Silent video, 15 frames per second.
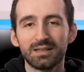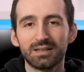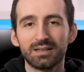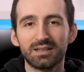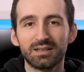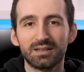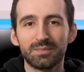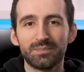
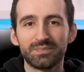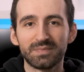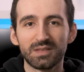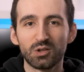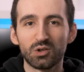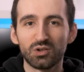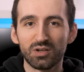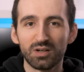um,
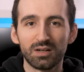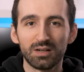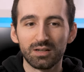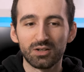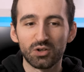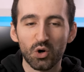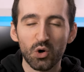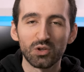or
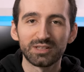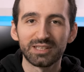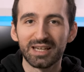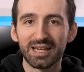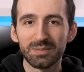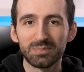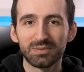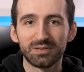a raw
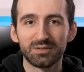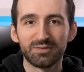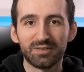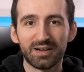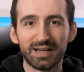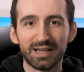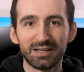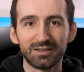type
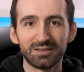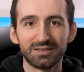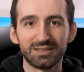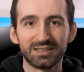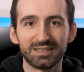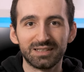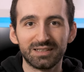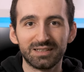file
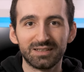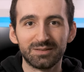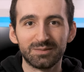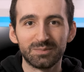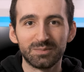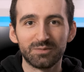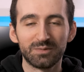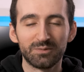uh,
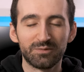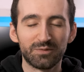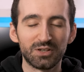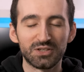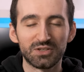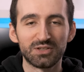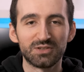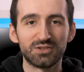
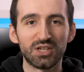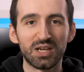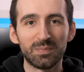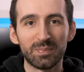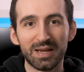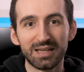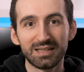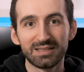versus
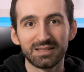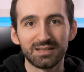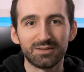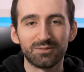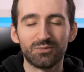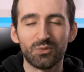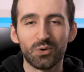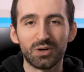
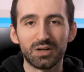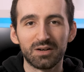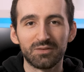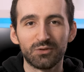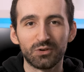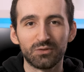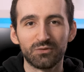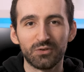JPEGs for,
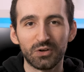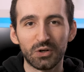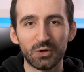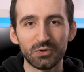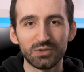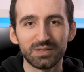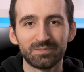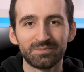for
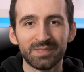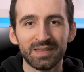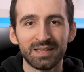photos.